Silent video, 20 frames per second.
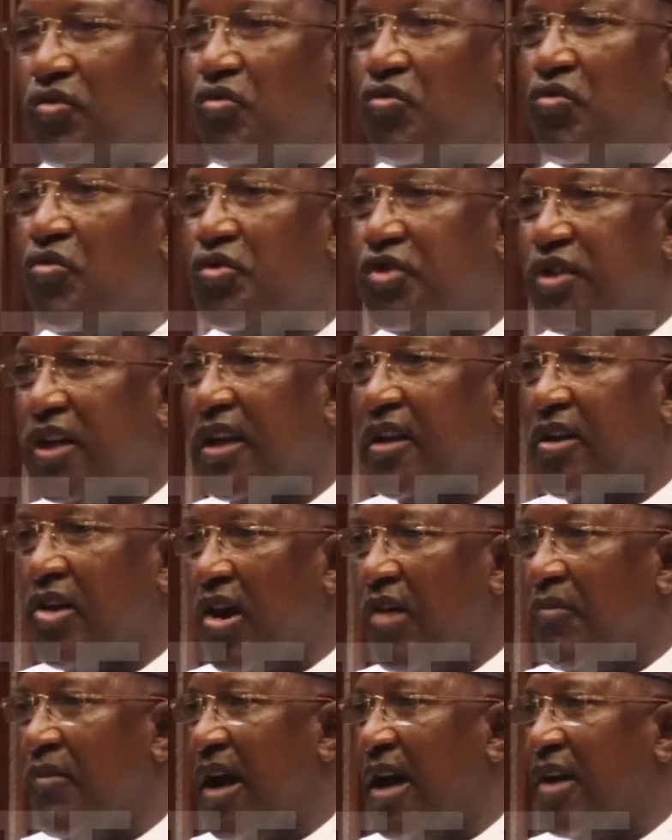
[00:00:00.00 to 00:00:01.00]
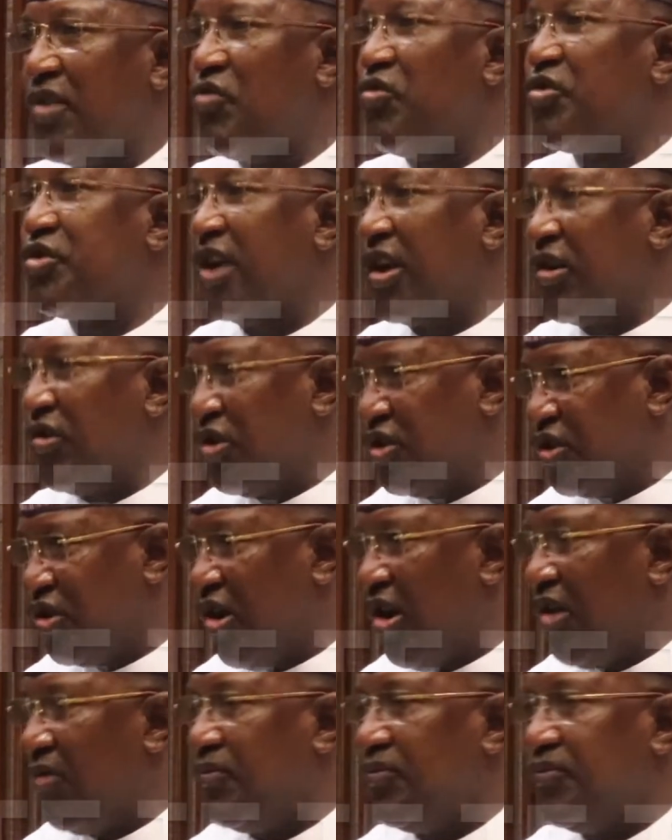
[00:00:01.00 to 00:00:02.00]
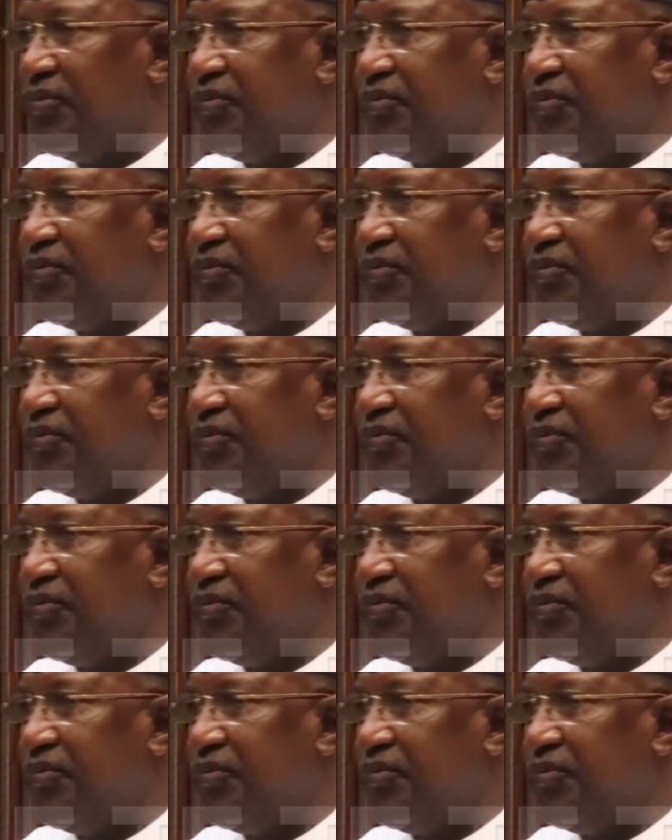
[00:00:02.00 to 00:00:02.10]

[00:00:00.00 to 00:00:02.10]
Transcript: who shall come and who shall not come.